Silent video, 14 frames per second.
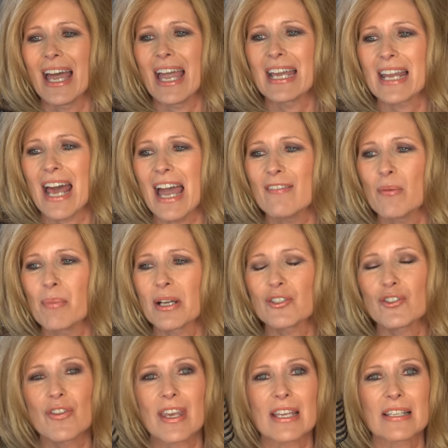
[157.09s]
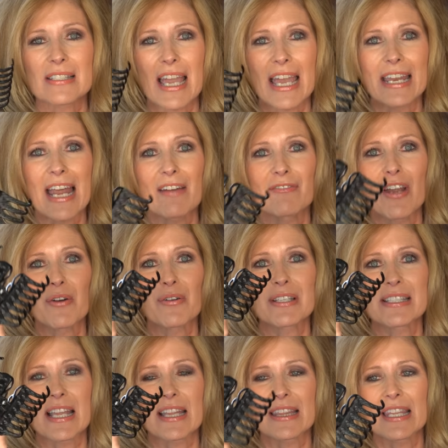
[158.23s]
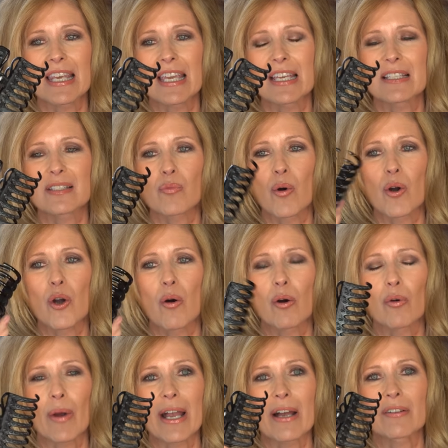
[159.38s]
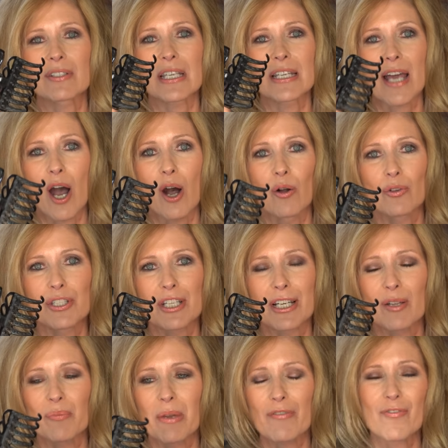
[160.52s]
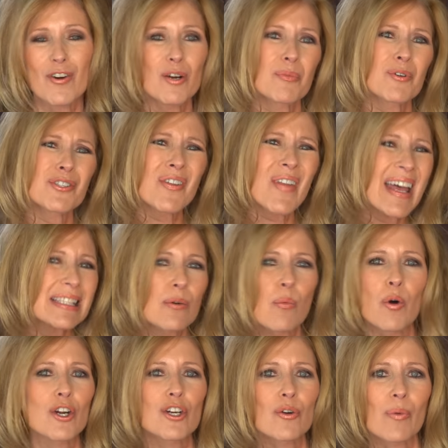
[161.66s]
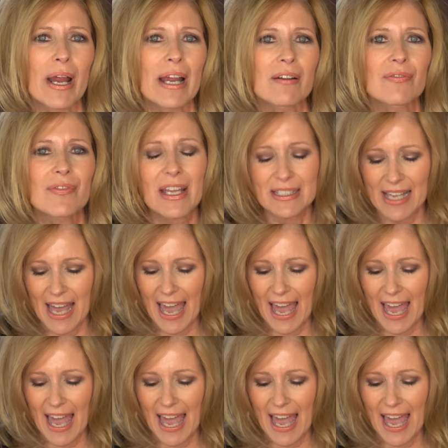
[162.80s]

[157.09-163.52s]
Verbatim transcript: and I have a bunch of these, and I've noticed that these will go around and hold a little bit firmer. So that's a workaround, that's a